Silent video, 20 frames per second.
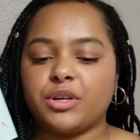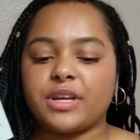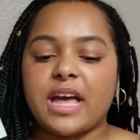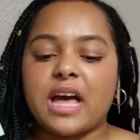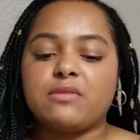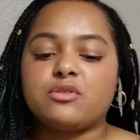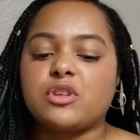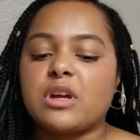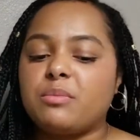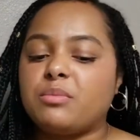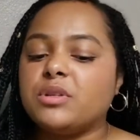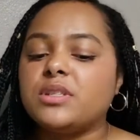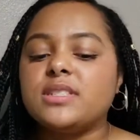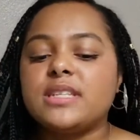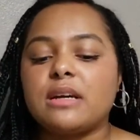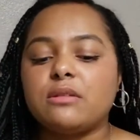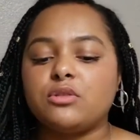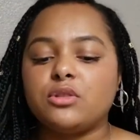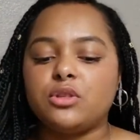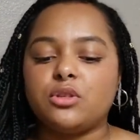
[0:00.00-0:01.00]
After I put
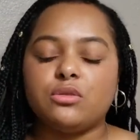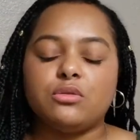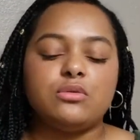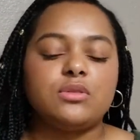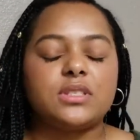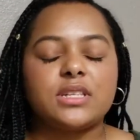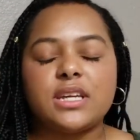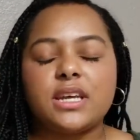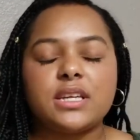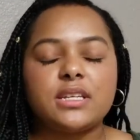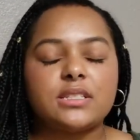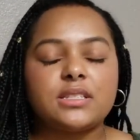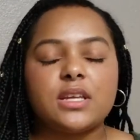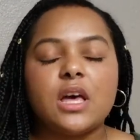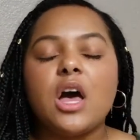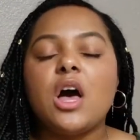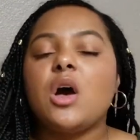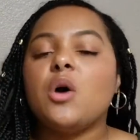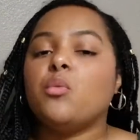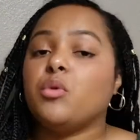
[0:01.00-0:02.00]
down Tuesdays
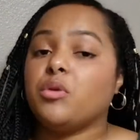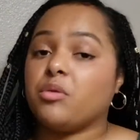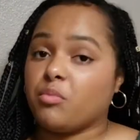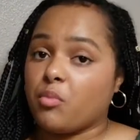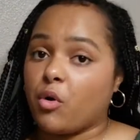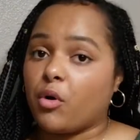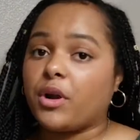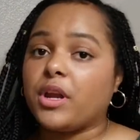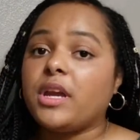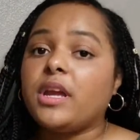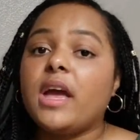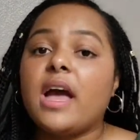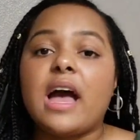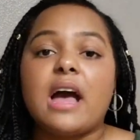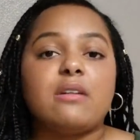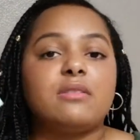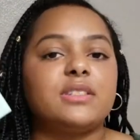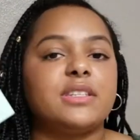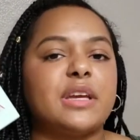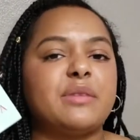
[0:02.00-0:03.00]
with Morrie, I
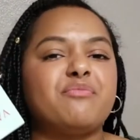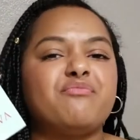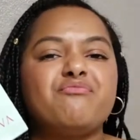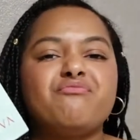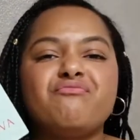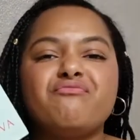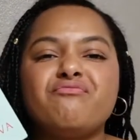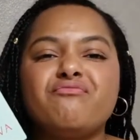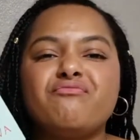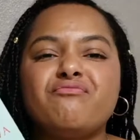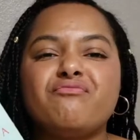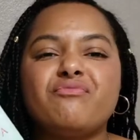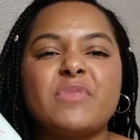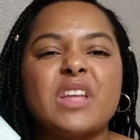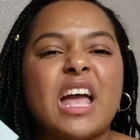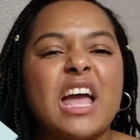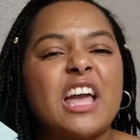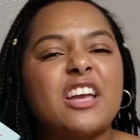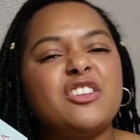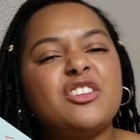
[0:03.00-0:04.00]
was like, mm,
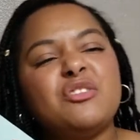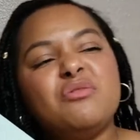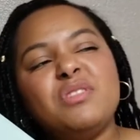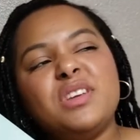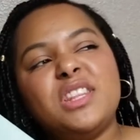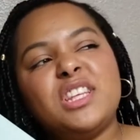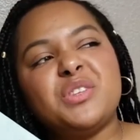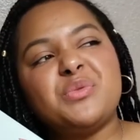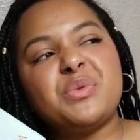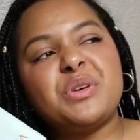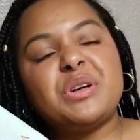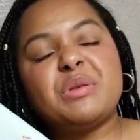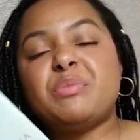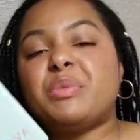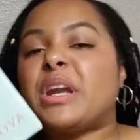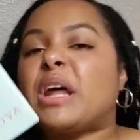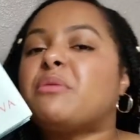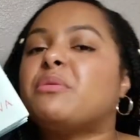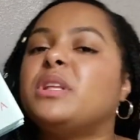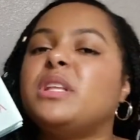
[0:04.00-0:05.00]
I could read this one, but
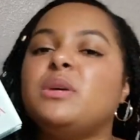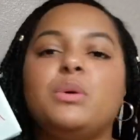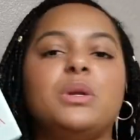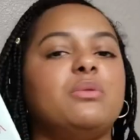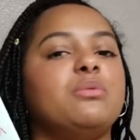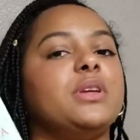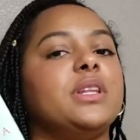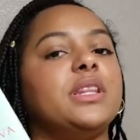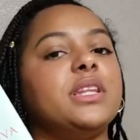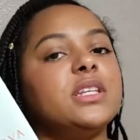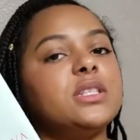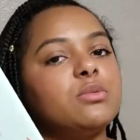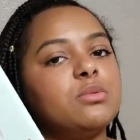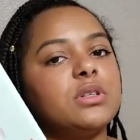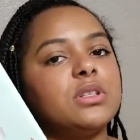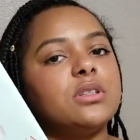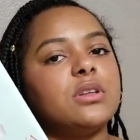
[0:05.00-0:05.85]
I really wanna read this one